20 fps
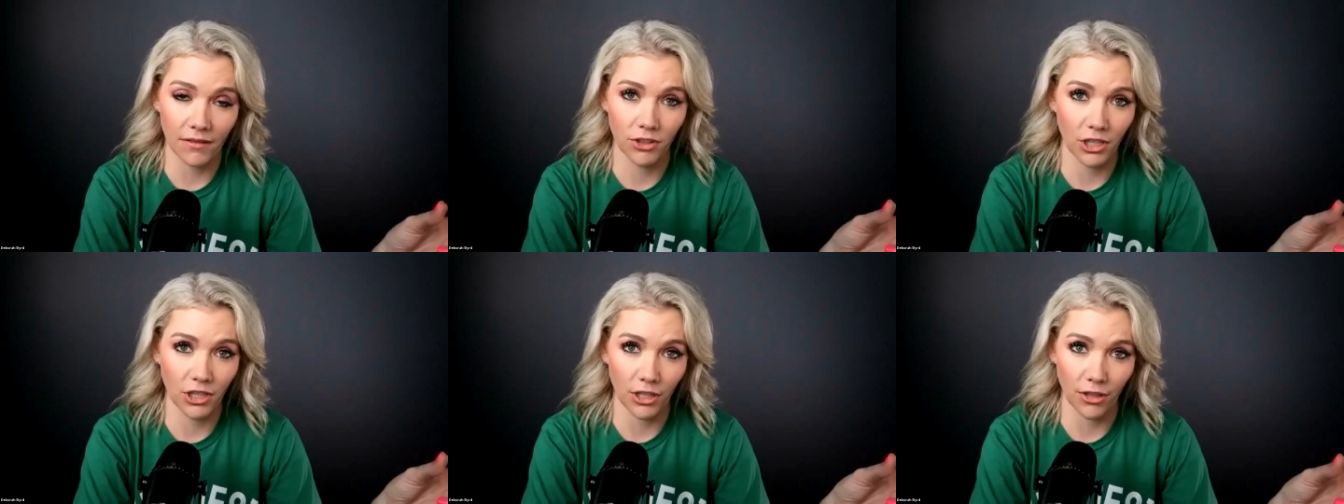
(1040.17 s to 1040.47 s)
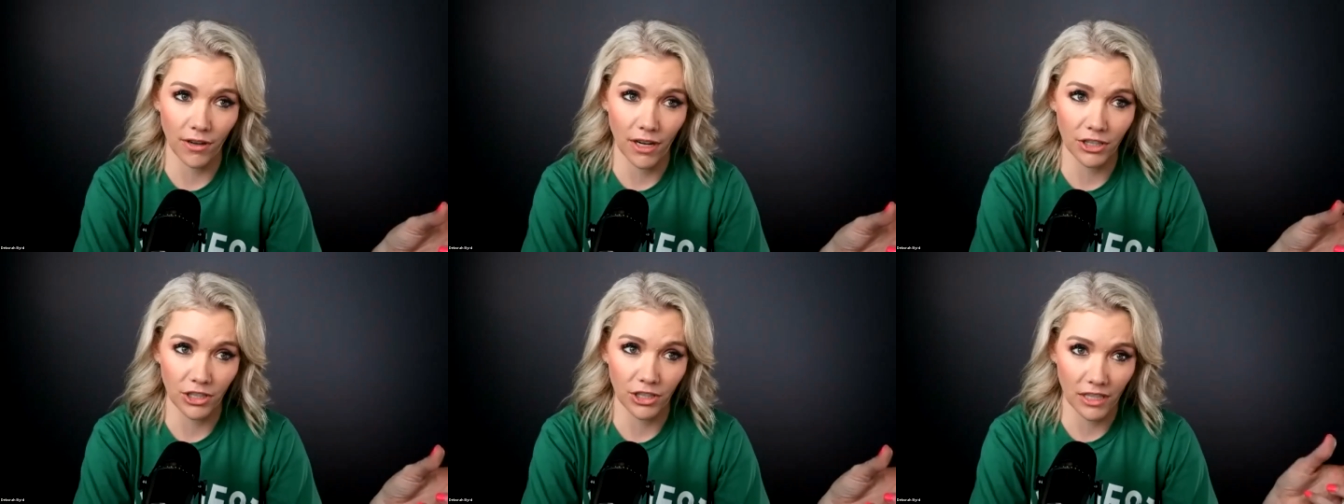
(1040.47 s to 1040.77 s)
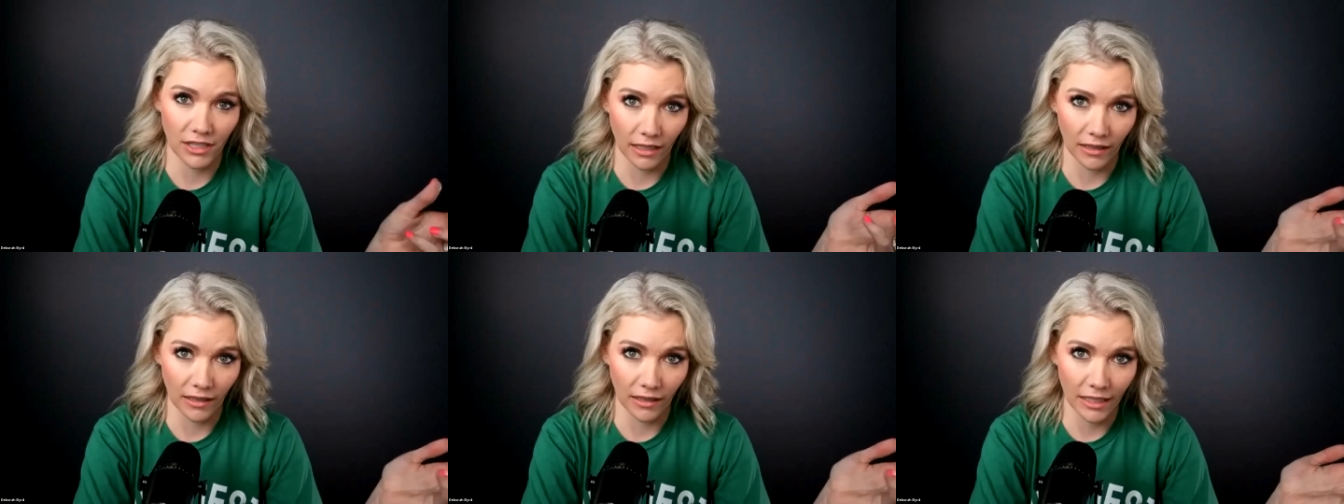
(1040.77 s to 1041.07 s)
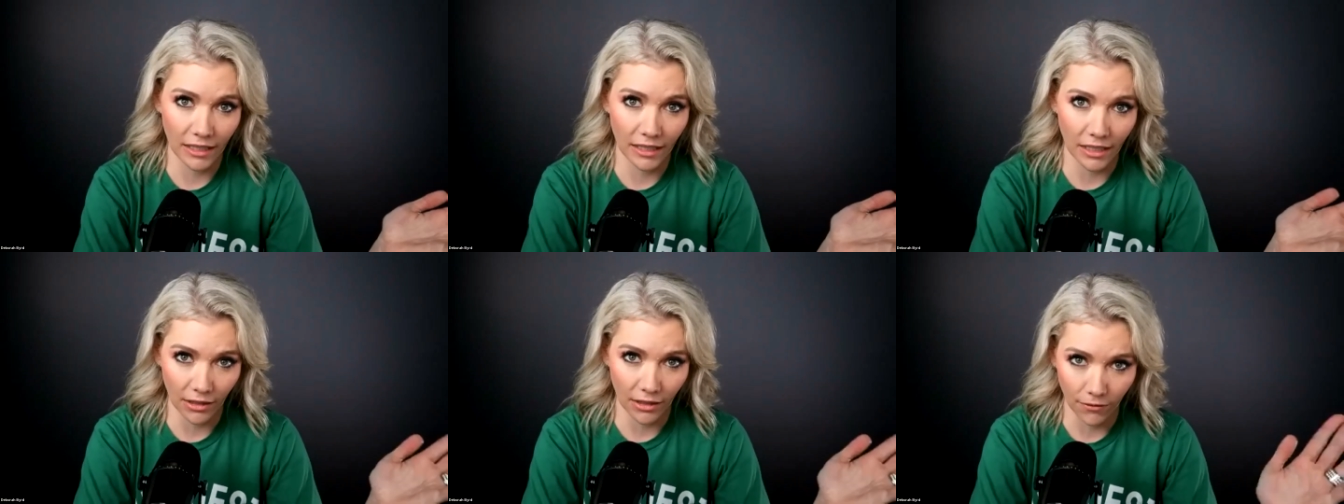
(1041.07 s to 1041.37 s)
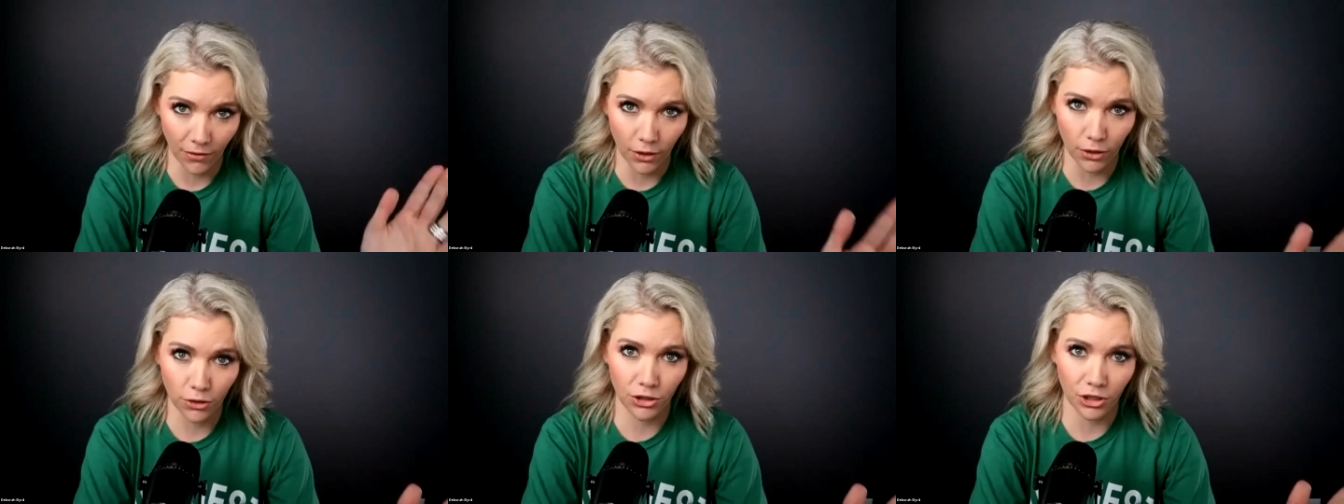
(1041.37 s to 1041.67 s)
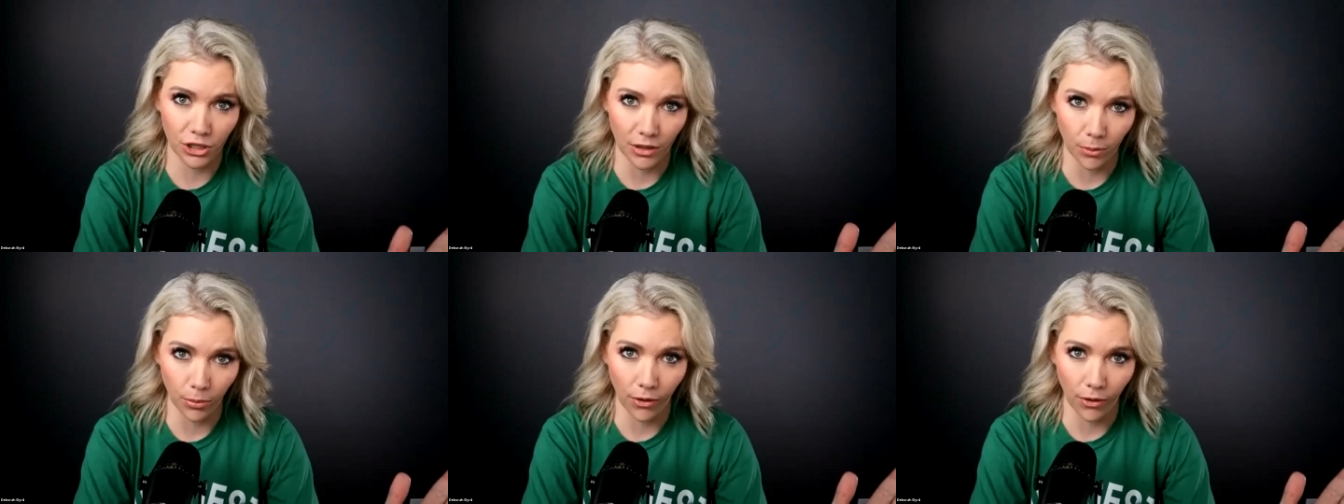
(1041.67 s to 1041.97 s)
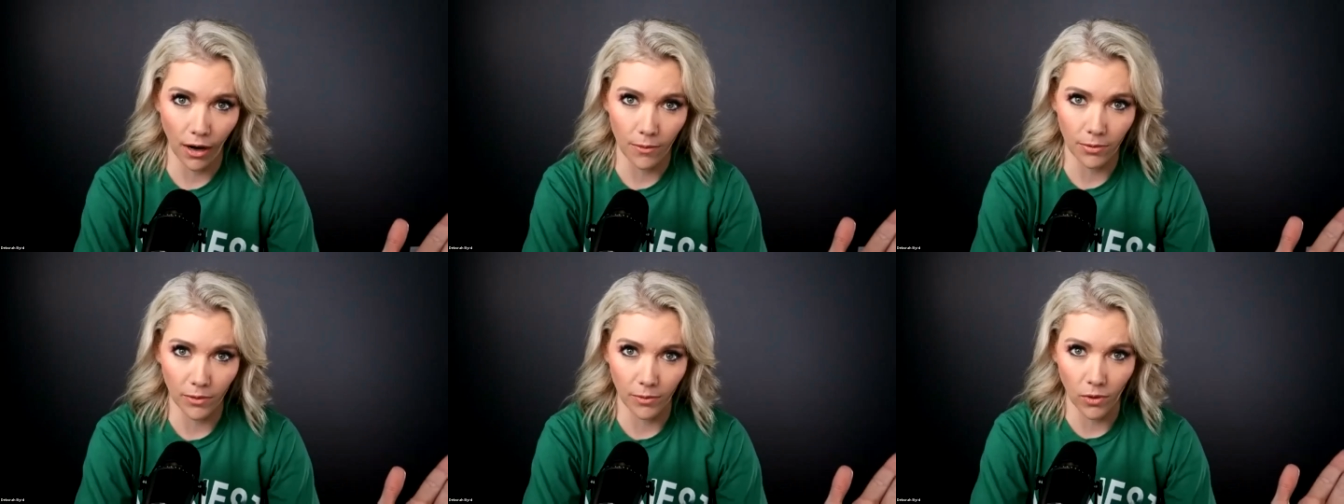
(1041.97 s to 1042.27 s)
generation it's a lead conversion
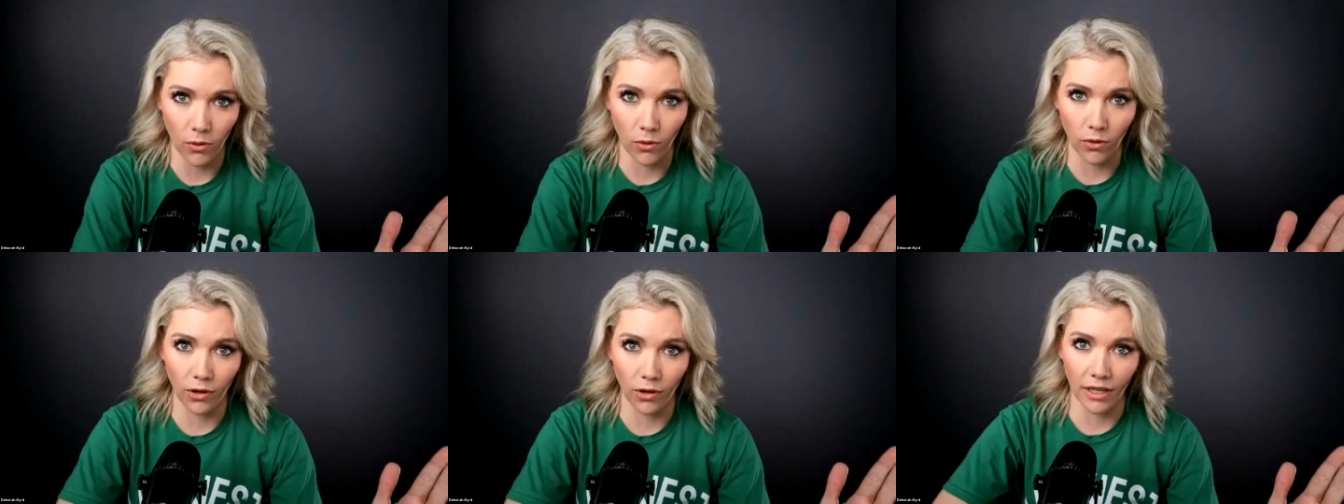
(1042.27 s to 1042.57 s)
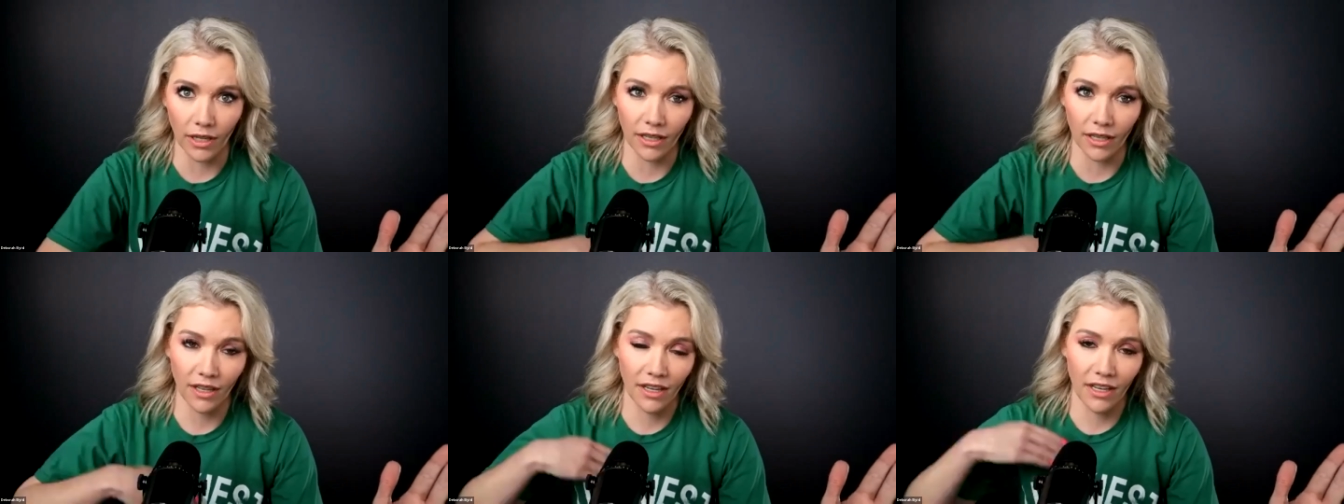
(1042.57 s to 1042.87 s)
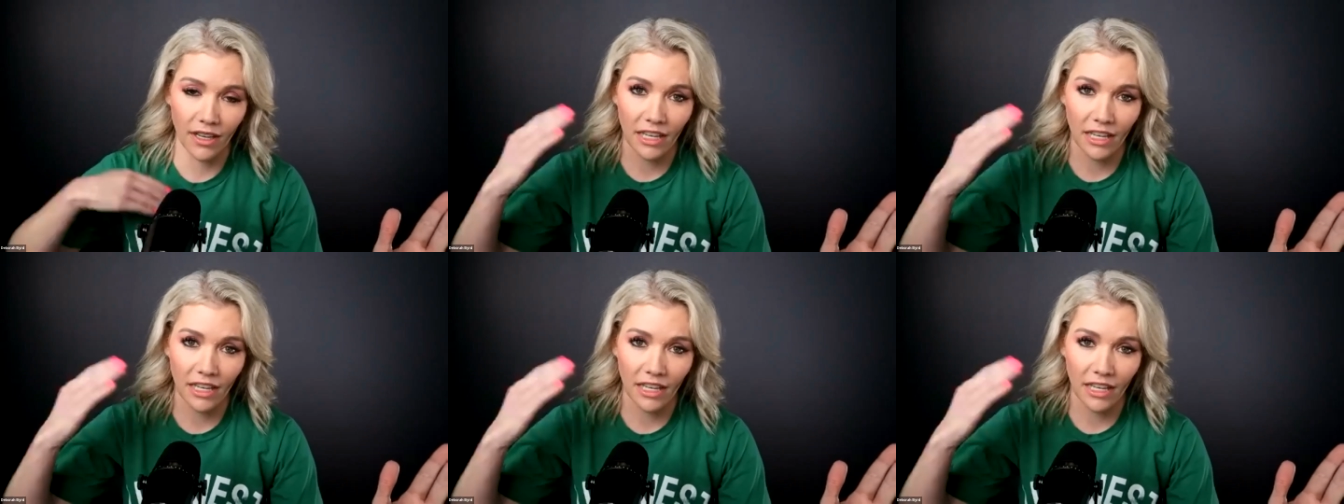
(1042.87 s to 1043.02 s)
problem or a